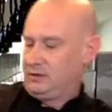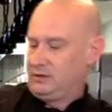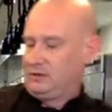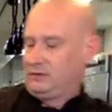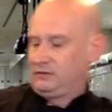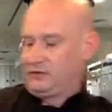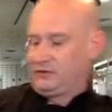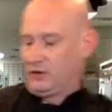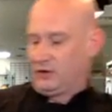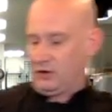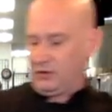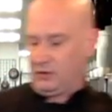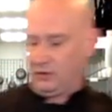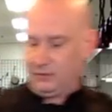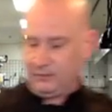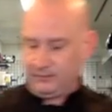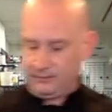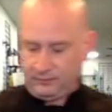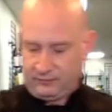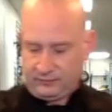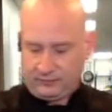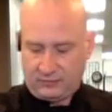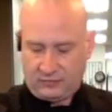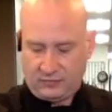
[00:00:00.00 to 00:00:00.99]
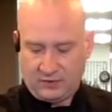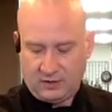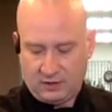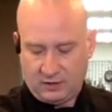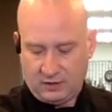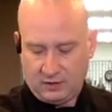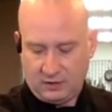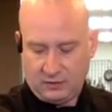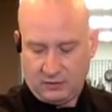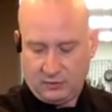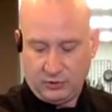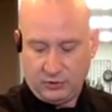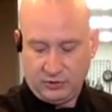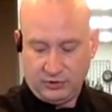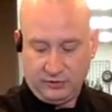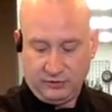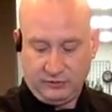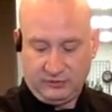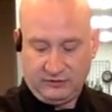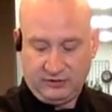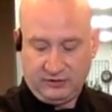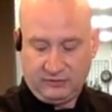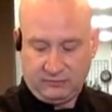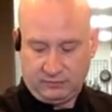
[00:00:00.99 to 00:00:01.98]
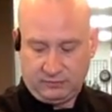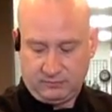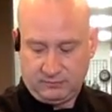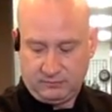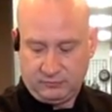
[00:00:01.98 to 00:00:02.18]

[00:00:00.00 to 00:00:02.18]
So we'll use these